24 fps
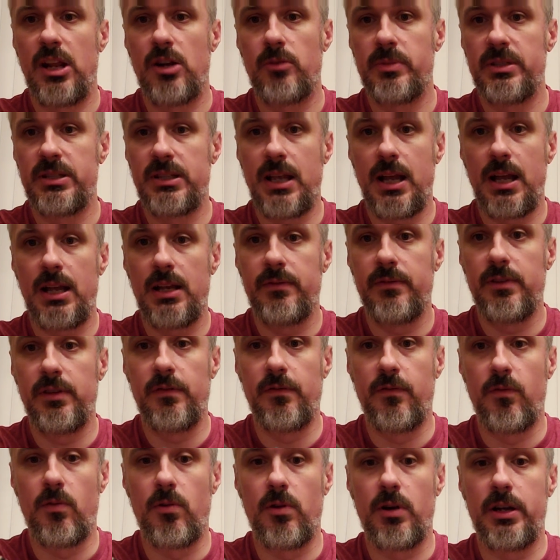Biscotti
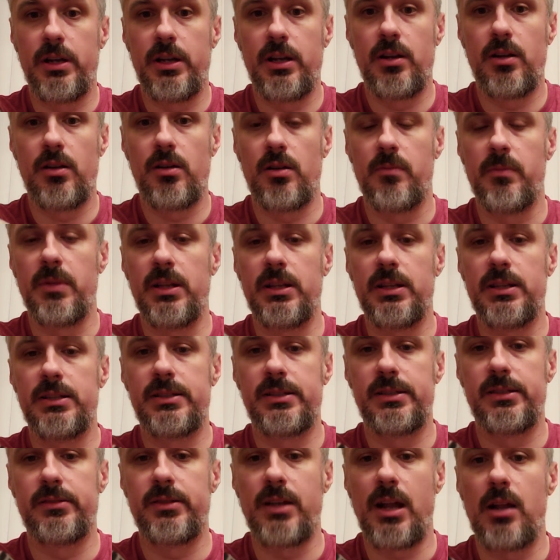V4 in here. I mean,
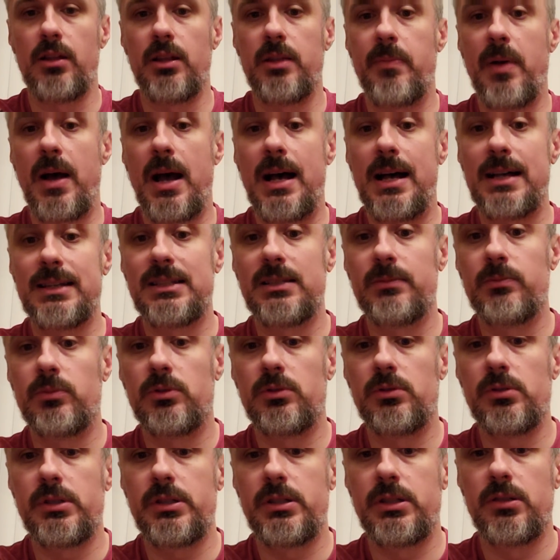it's entirely
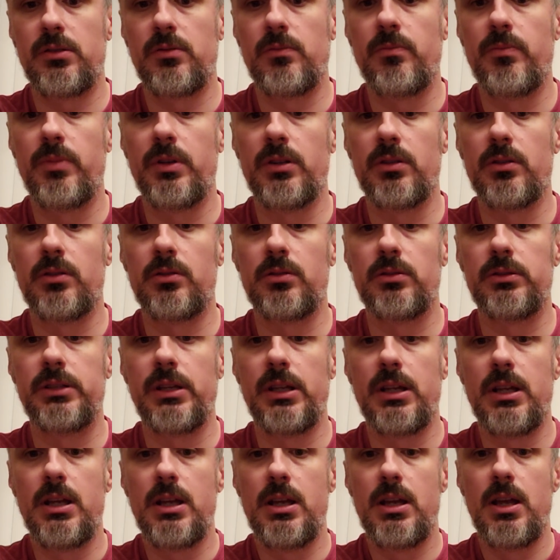possible to build
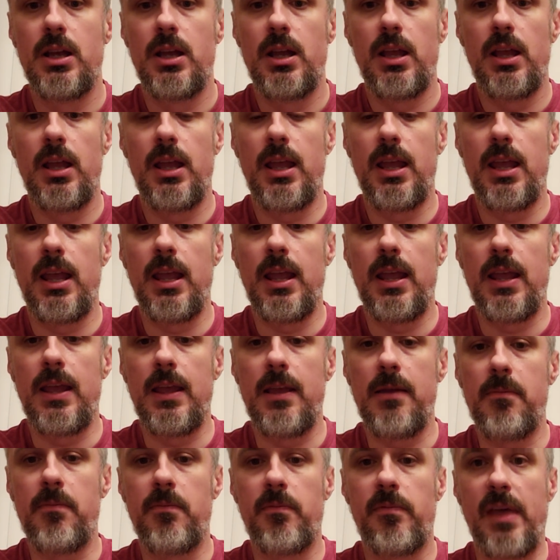
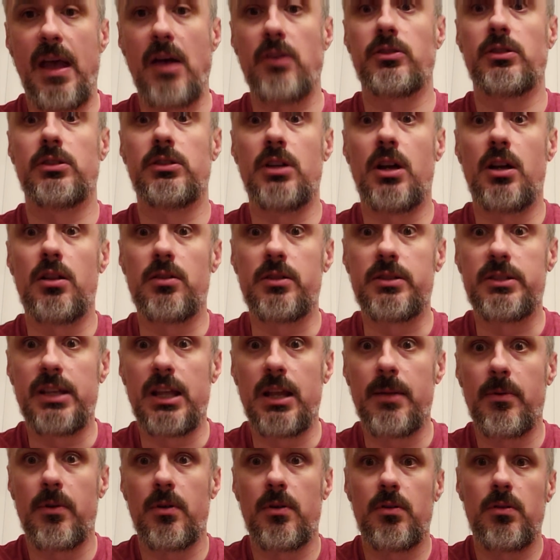a $1,000
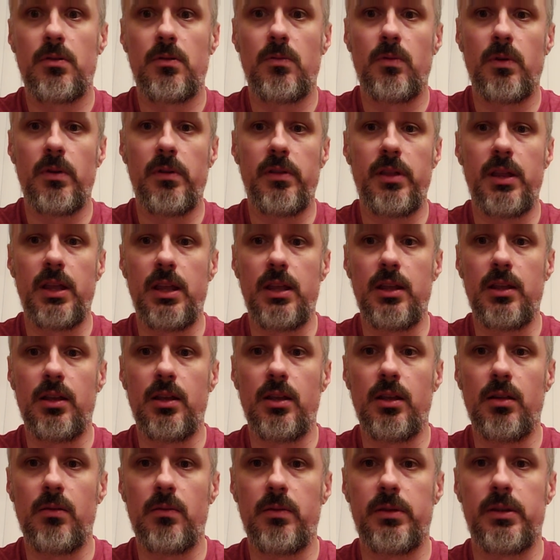saber with
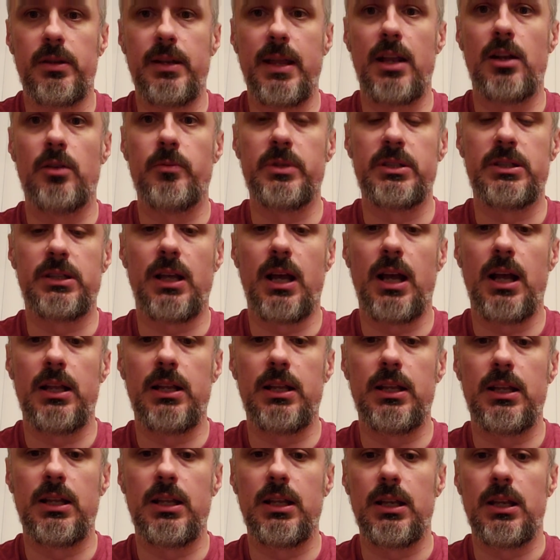a Nano
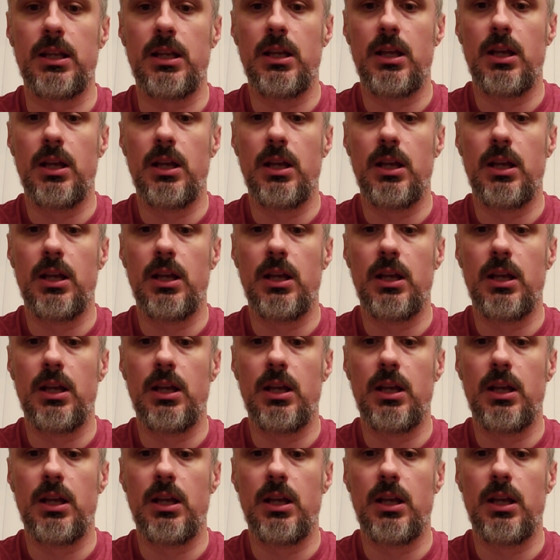Biscotti in it.